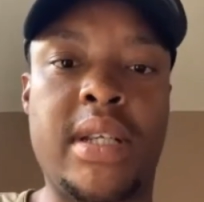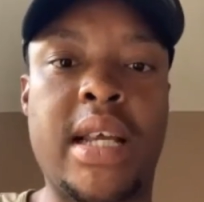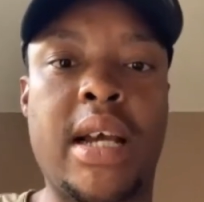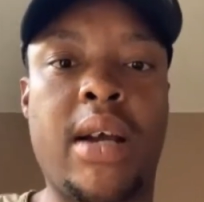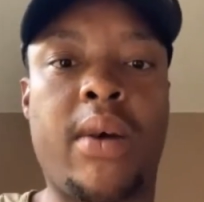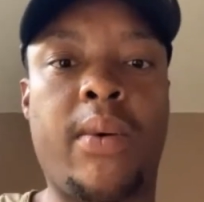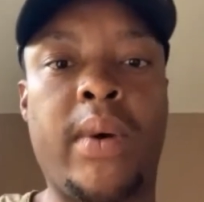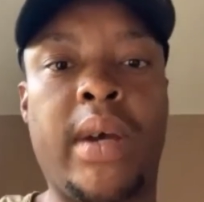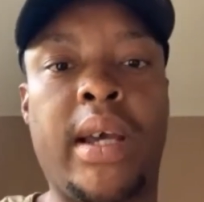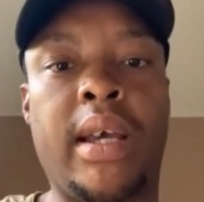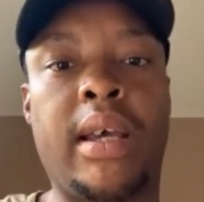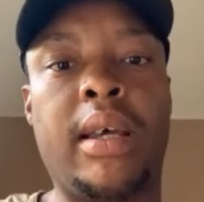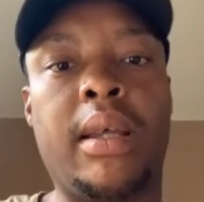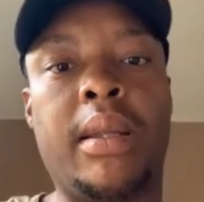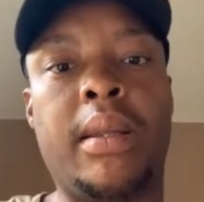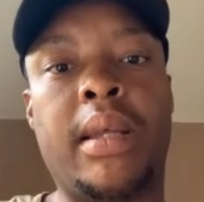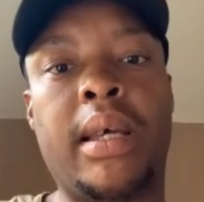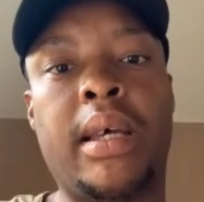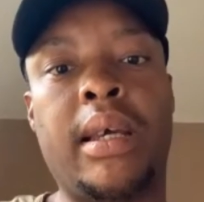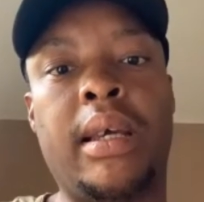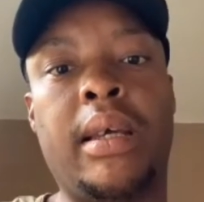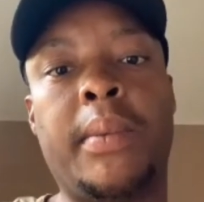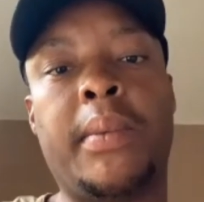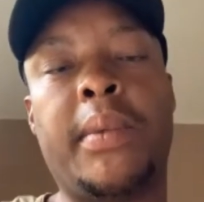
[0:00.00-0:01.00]
like where
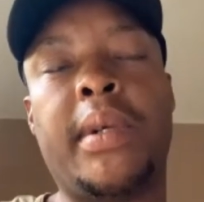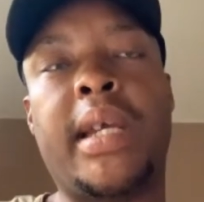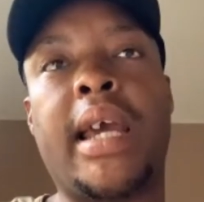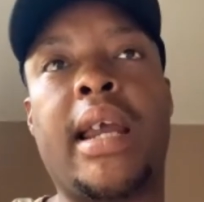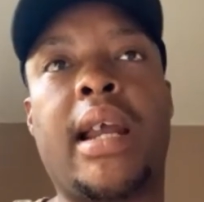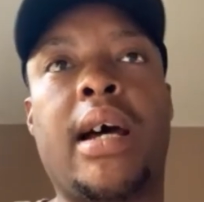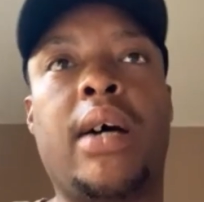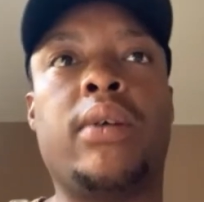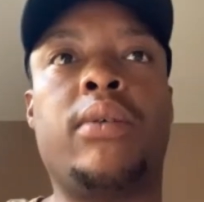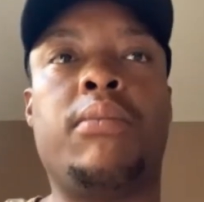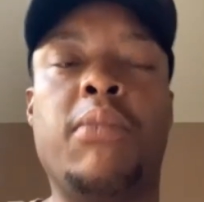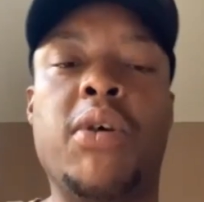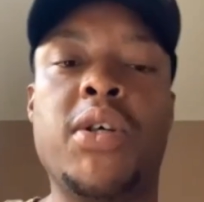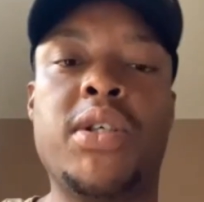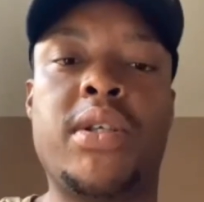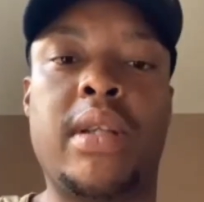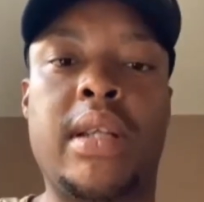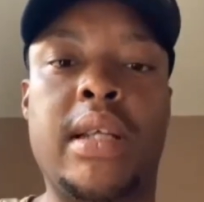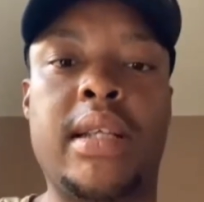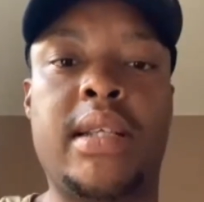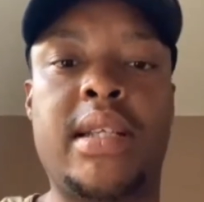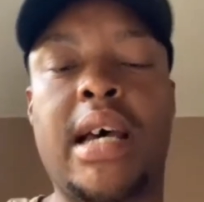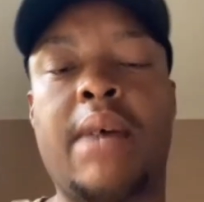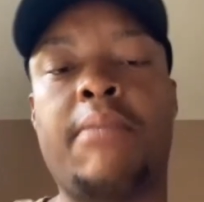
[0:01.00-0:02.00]
they get out most
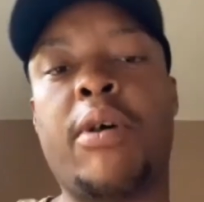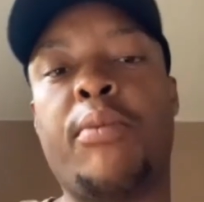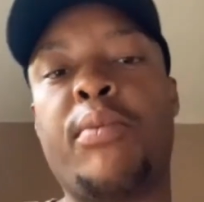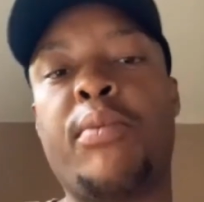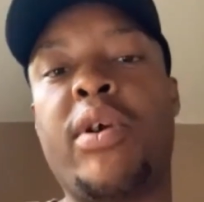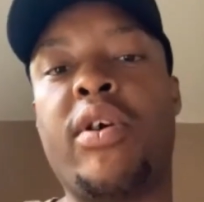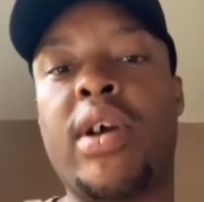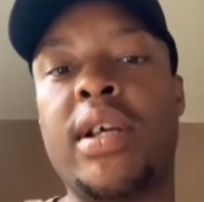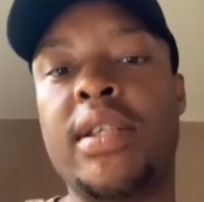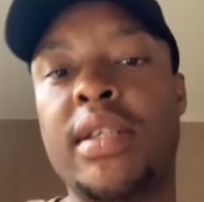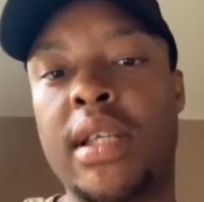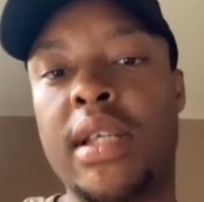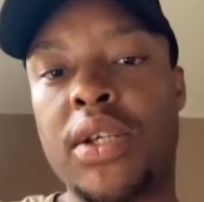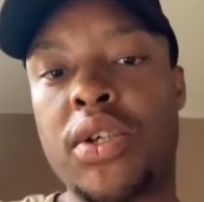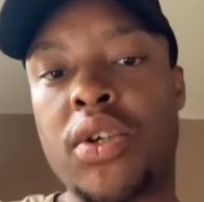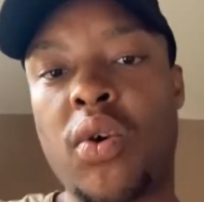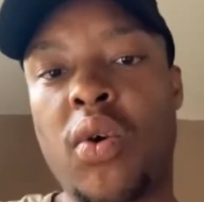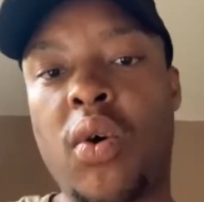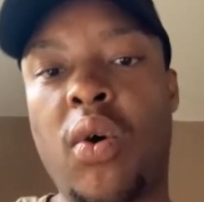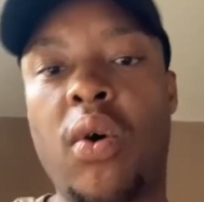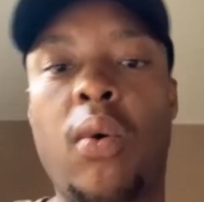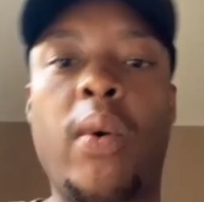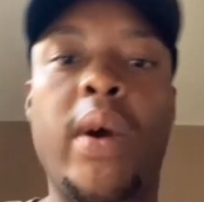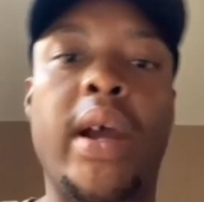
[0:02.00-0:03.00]
of the time, how many runs they
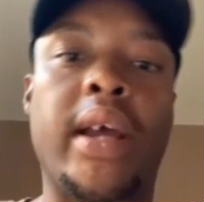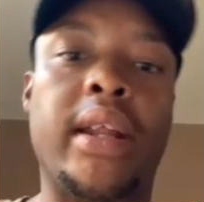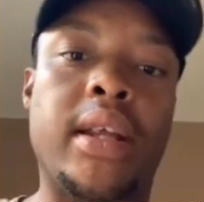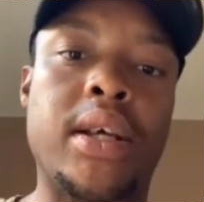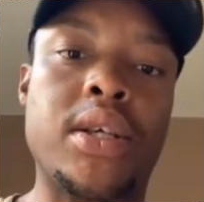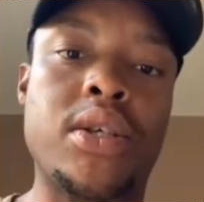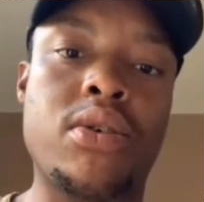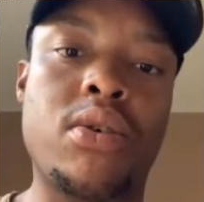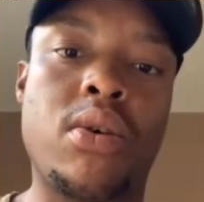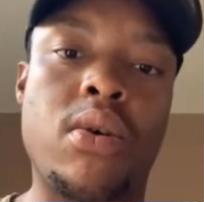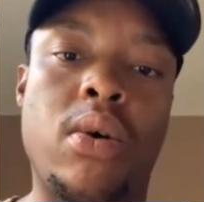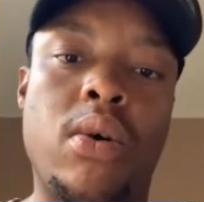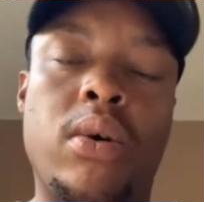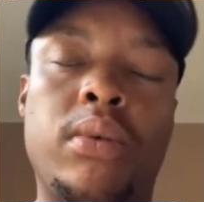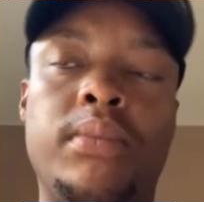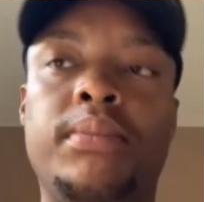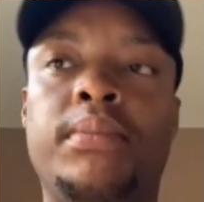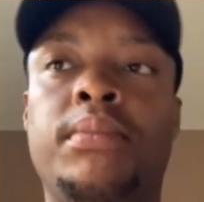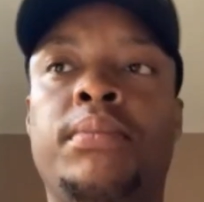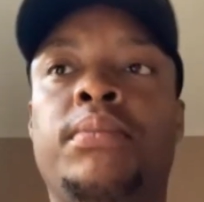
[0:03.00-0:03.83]
score, where they score.